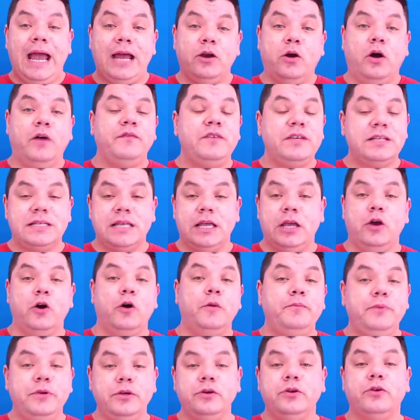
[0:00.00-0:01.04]
and obviously
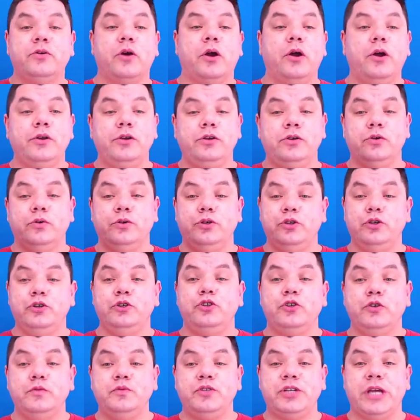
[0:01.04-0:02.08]
help you grow your
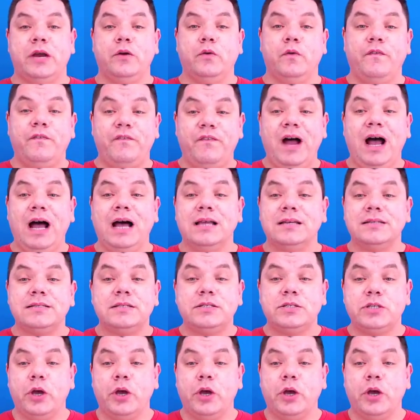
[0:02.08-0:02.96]
YouTube channel fast.